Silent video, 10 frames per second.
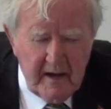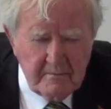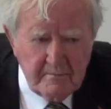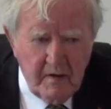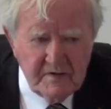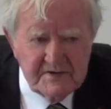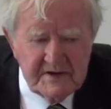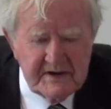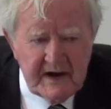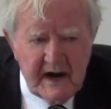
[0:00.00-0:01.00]
Most of
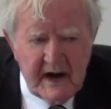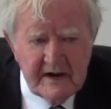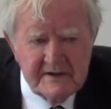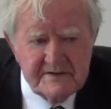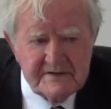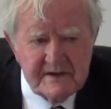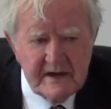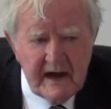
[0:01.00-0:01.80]
the cards